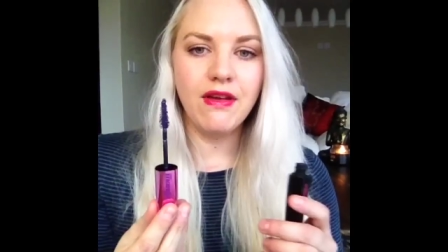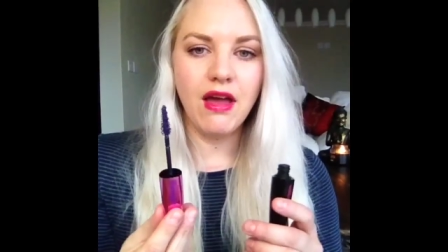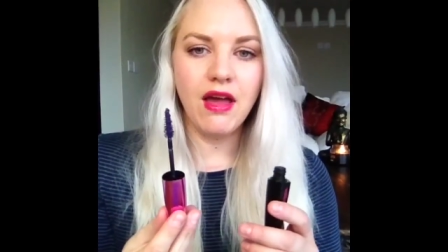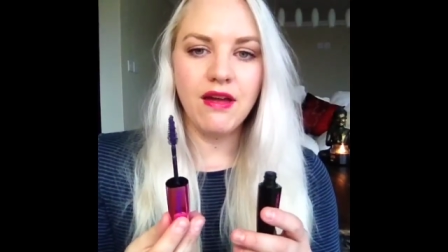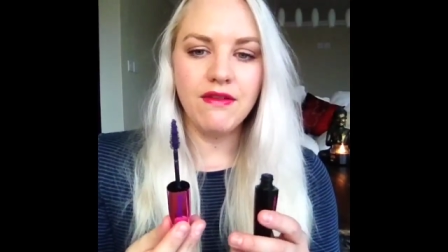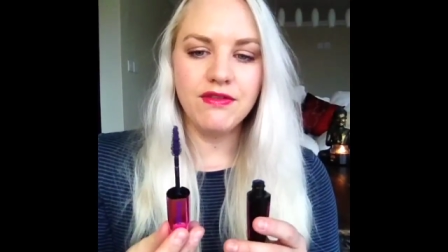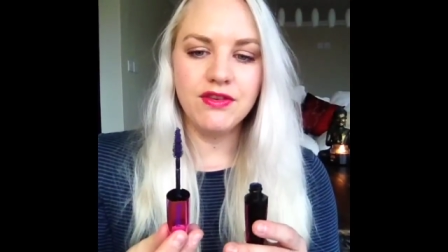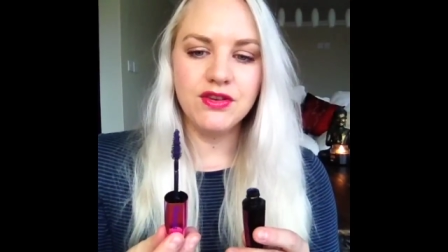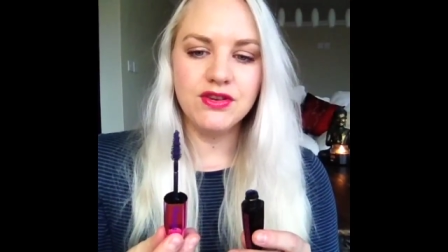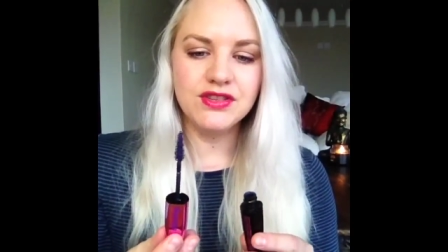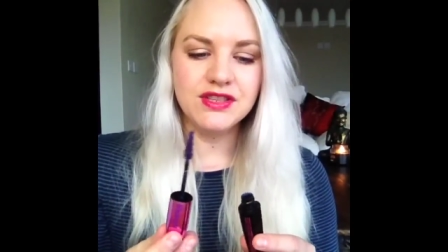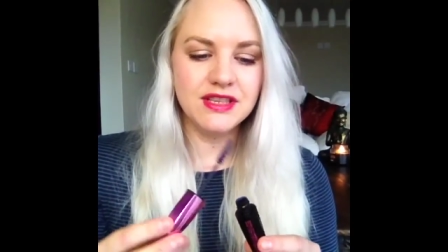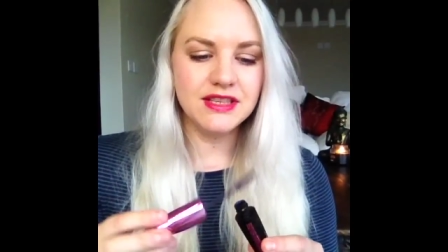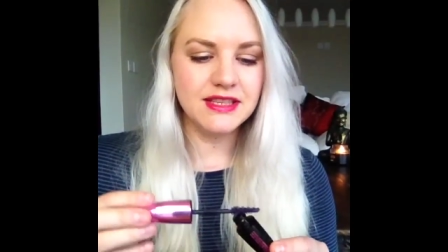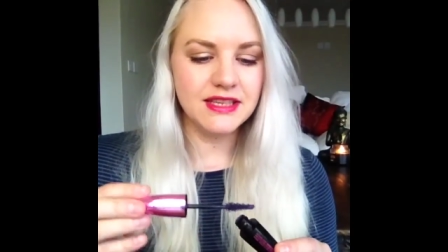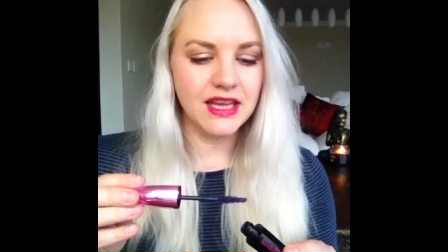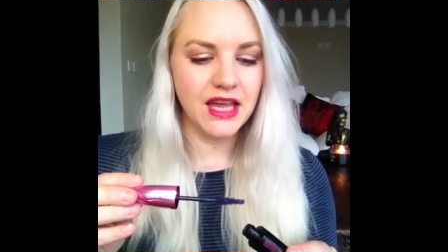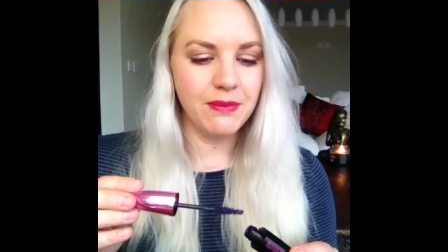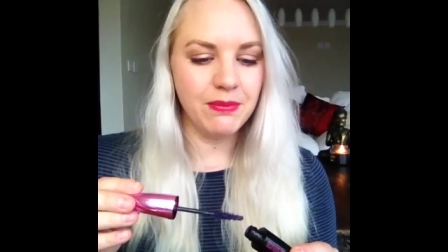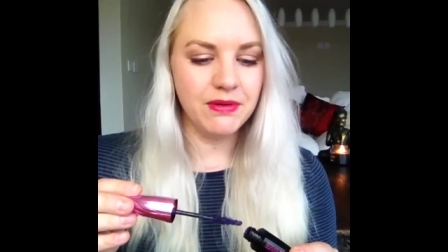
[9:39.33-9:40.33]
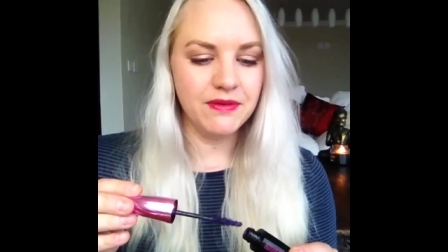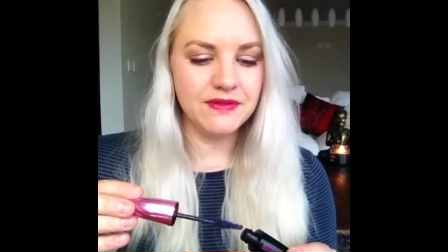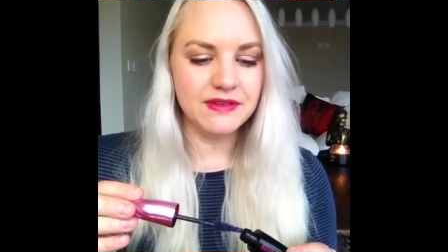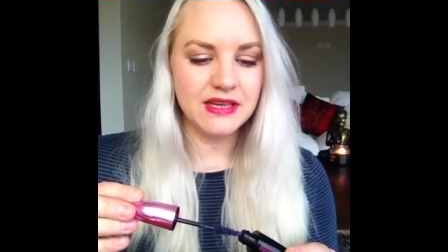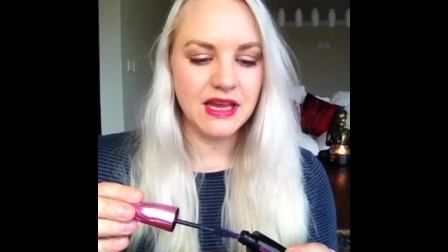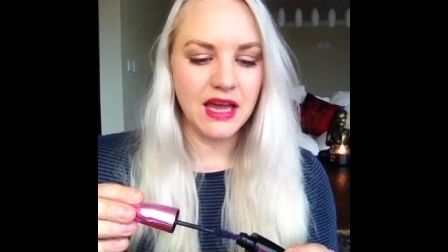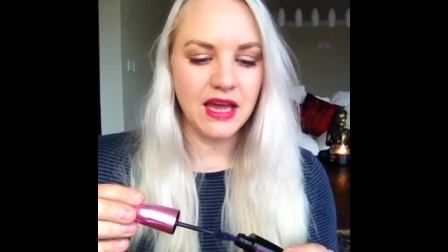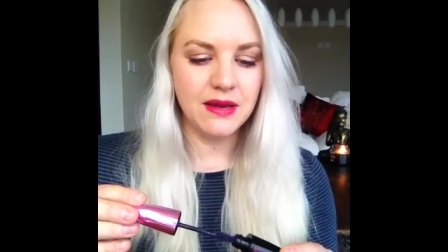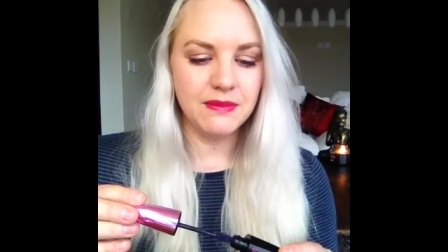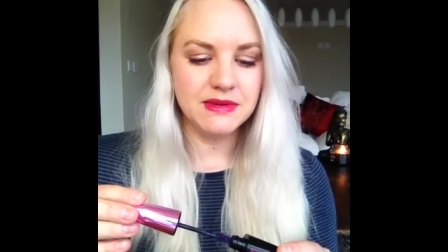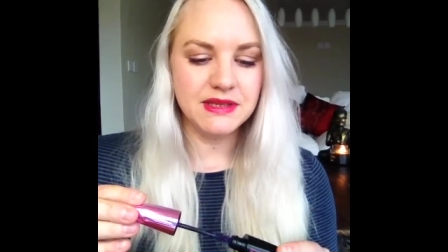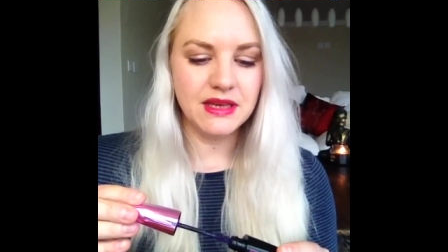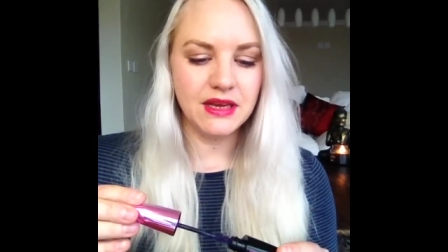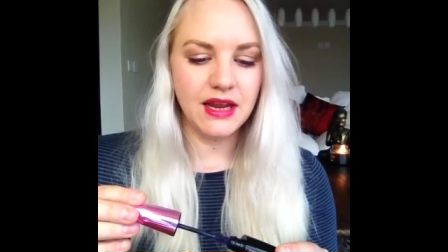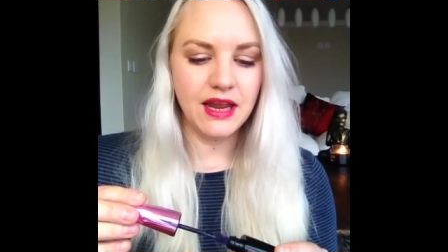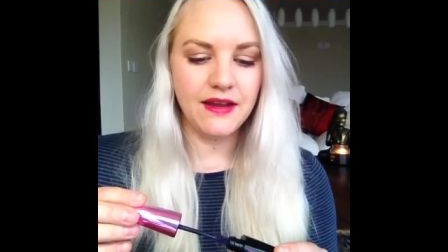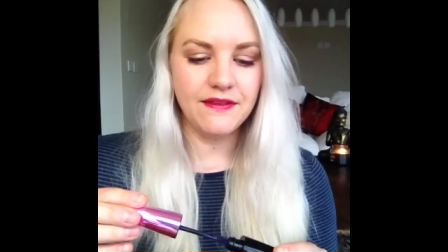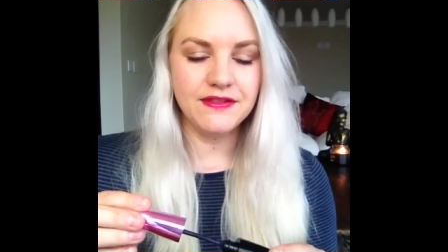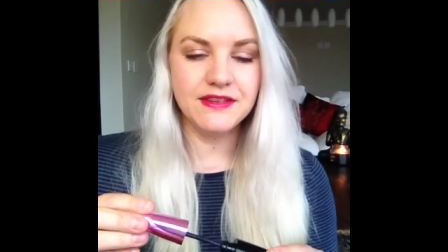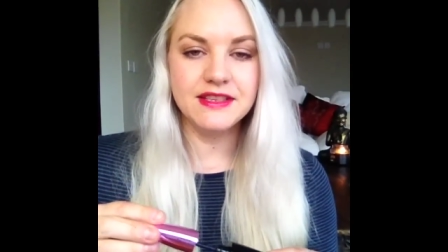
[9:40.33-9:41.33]
I've used this a couple of times, and
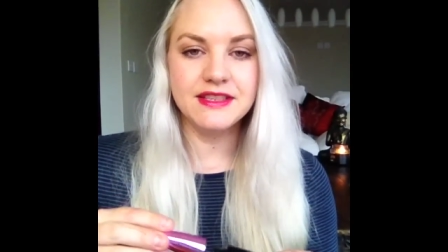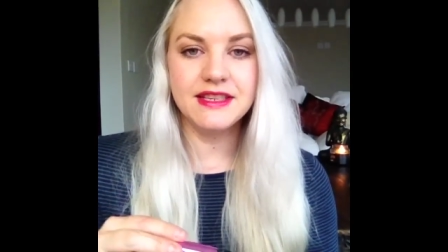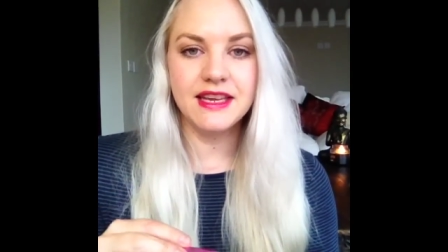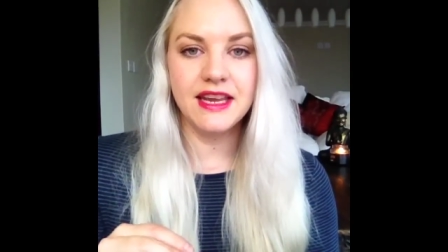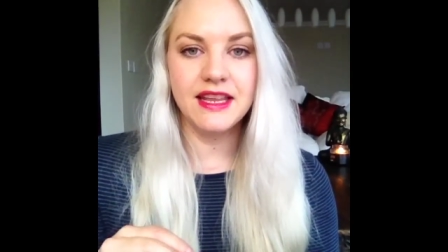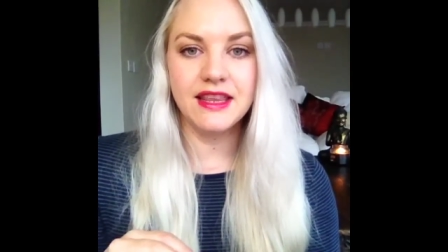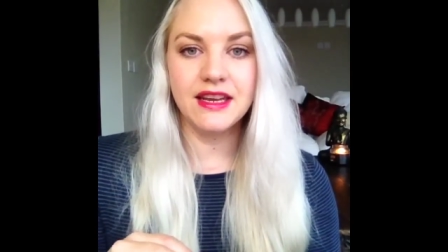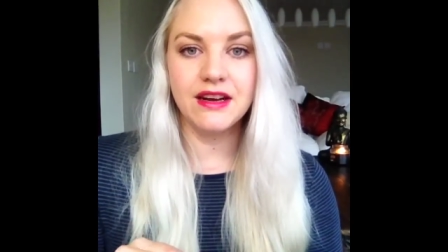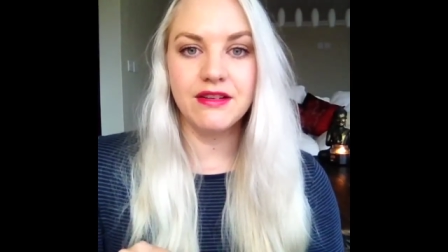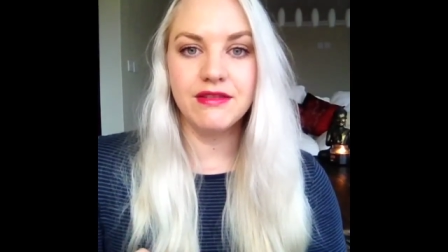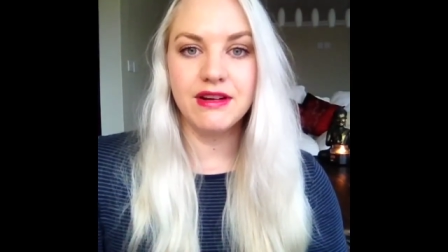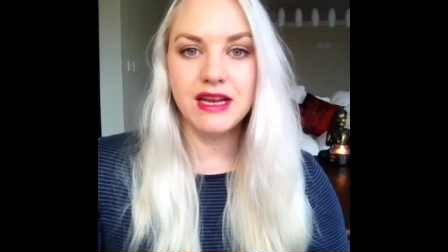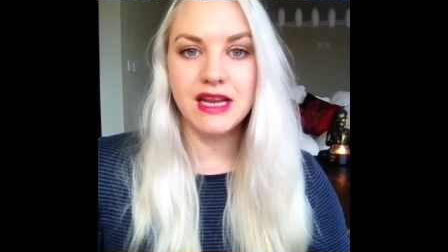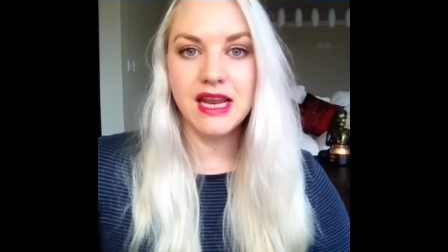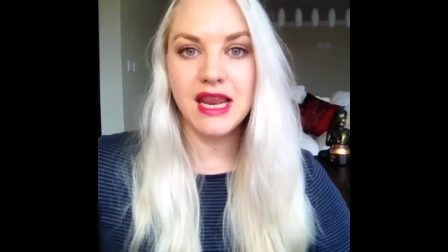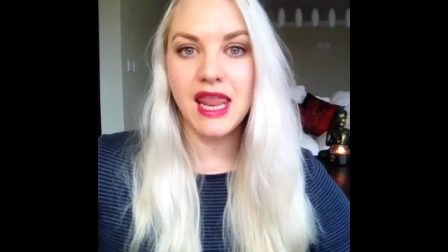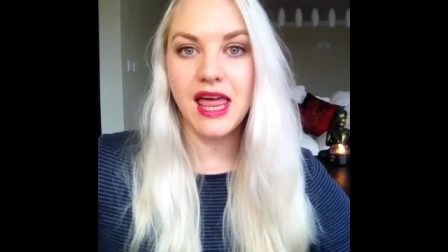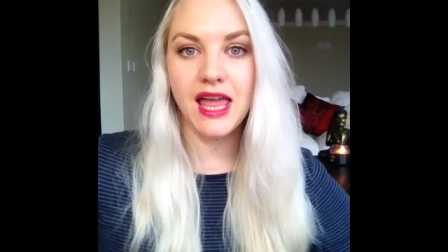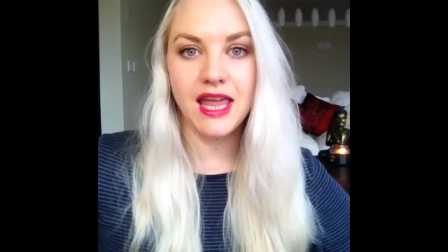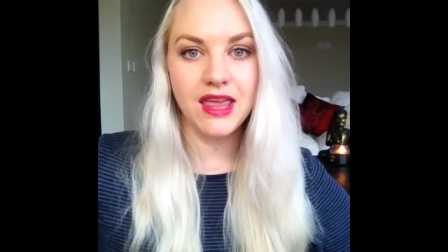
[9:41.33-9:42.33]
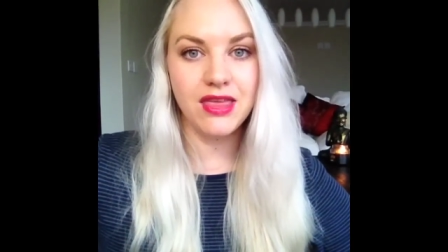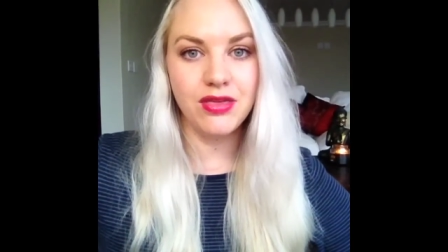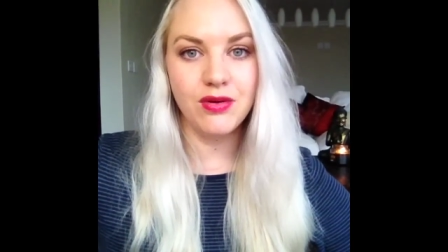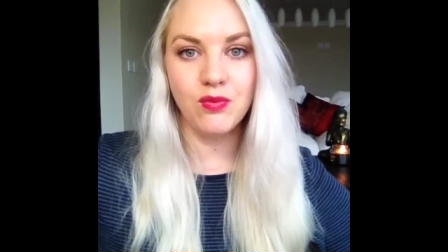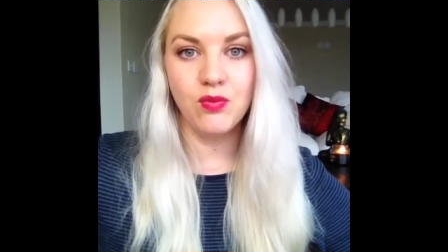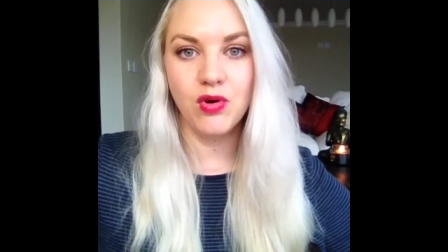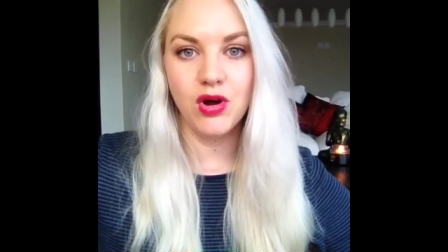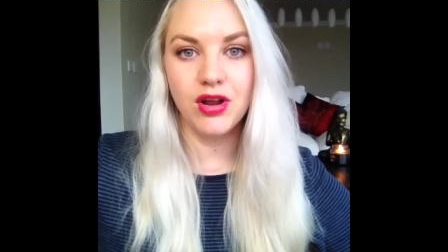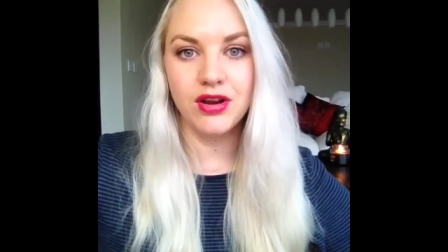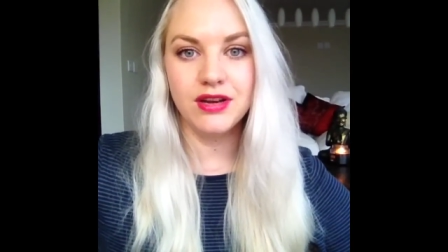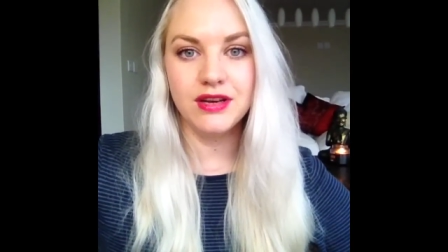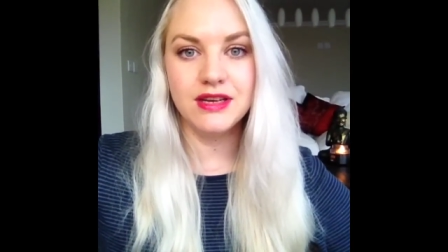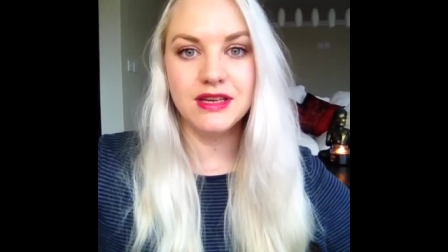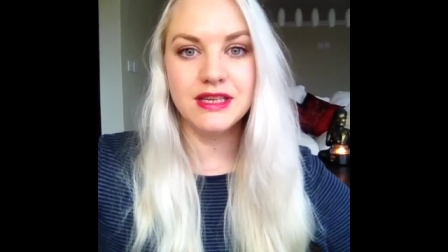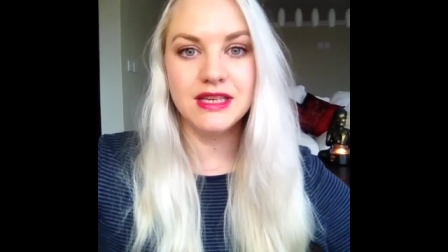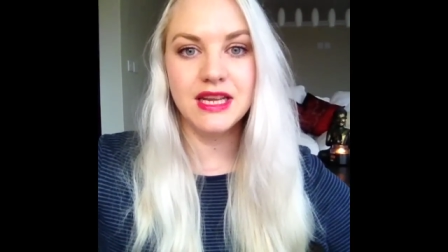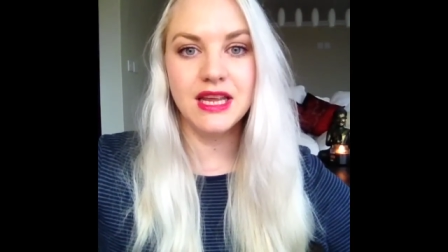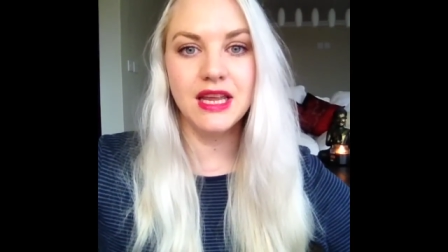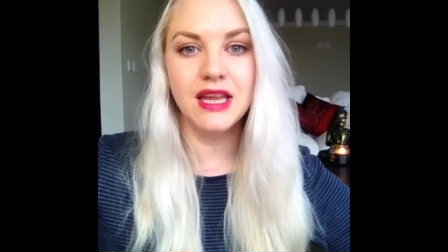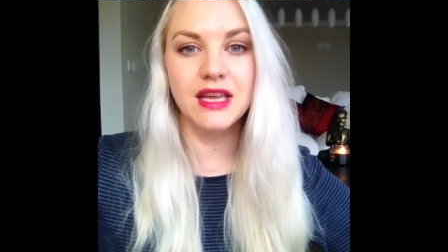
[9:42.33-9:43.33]
I have to say that I really like the wand.